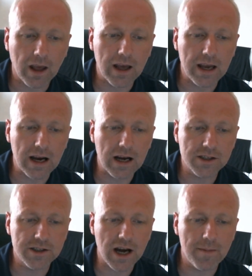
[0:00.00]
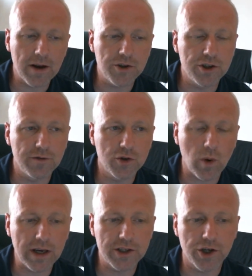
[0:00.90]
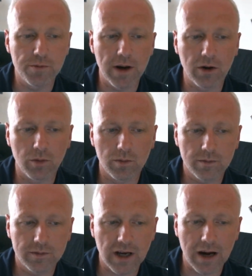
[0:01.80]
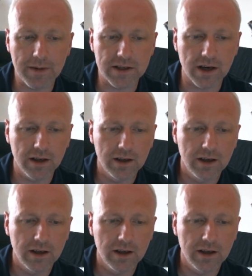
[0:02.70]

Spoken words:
It has a dimension of 22mm diameter,